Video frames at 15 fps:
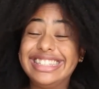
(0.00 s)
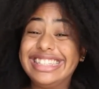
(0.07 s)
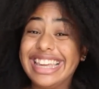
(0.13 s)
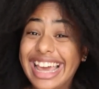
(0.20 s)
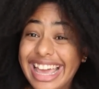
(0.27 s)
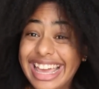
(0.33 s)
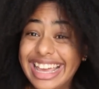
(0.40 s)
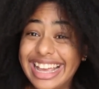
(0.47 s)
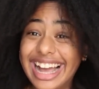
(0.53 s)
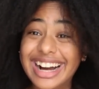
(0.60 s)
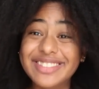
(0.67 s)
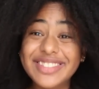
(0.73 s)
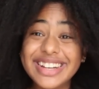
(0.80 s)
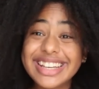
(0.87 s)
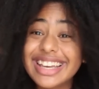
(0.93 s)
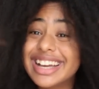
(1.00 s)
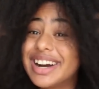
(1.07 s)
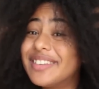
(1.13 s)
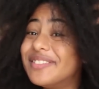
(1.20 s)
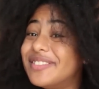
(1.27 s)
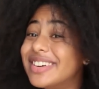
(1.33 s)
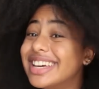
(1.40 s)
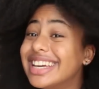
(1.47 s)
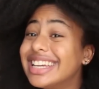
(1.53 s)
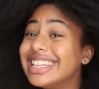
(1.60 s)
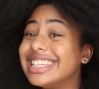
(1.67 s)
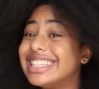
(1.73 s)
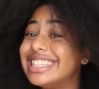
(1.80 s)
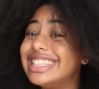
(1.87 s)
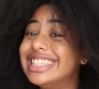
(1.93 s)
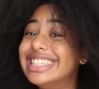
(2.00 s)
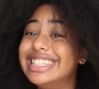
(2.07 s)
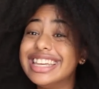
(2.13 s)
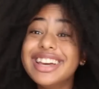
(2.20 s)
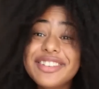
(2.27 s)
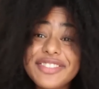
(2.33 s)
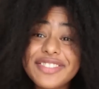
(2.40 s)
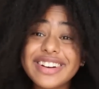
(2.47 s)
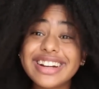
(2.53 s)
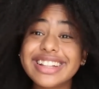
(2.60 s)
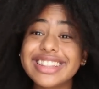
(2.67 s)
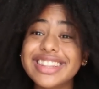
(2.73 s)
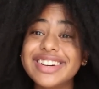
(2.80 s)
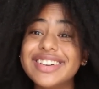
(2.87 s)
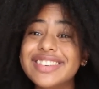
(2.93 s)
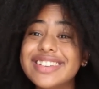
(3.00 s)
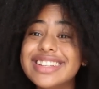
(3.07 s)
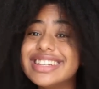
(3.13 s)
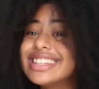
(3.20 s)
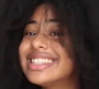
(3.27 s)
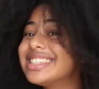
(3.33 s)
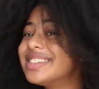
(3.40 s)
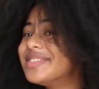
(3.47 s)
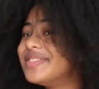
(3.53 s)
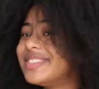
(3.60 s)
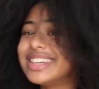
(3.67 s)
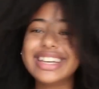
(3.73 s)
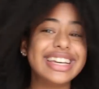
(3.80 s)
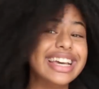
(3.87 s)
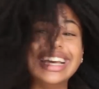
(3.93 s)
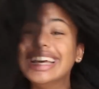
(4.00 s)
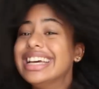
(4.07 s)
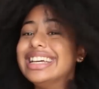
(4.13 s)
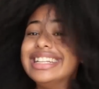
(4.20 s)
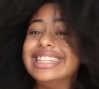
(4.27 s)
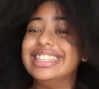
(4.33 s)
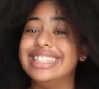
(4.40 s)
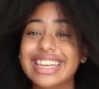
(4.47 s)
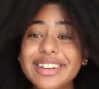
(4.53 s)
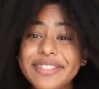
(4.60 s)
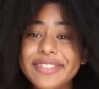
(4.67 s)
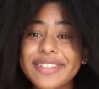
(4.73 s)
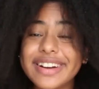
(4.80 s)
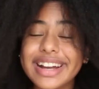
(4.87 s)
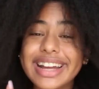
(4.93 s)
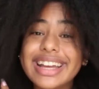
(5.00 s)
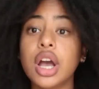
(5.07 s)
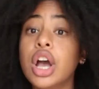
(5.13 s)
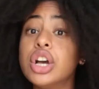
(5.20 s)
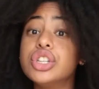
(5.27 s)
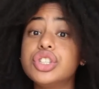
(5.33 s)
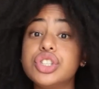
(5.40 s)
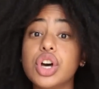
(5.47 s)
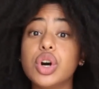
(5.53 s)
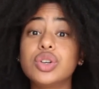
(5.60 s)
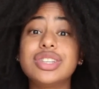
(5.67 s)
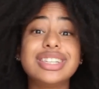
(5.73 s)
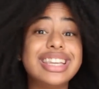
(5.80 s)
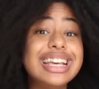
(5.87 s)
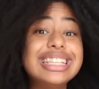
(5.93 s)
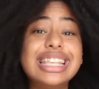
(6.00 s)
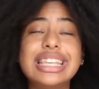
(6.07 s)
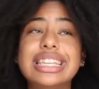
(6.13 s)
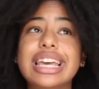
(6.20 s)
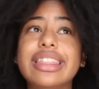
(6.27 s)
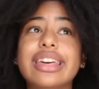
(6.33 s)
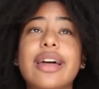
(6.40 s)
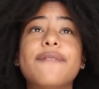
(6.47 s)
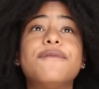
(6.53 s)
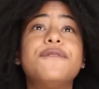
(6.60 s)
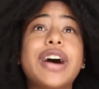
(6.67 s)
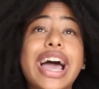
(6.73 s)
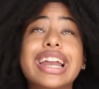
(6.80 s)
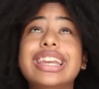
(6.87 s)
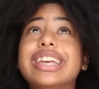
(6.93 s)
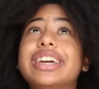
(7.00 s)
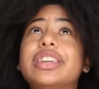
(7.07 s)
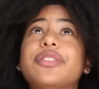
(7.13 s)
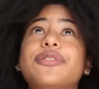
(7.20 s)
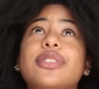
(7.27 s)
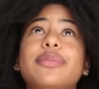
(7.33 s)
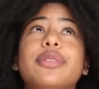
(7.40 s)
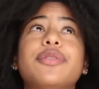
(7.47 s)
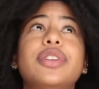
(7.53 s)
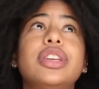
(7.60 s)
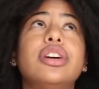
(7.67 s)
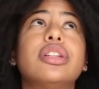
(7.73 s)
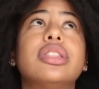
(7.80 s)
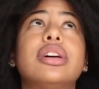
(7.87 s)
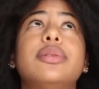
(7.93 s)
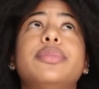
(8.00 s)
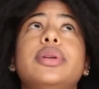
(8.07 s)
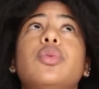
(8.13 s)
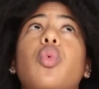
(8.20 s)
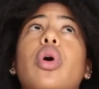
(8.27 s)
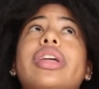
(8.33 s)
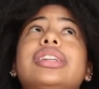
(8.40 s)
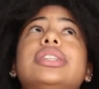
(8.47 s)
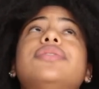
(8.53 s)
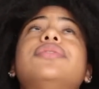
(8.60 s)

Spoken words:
Dang, I'm looking a bit different though, just a bit different. So today's the day that I'm finally gonna film a video that I've been wanting to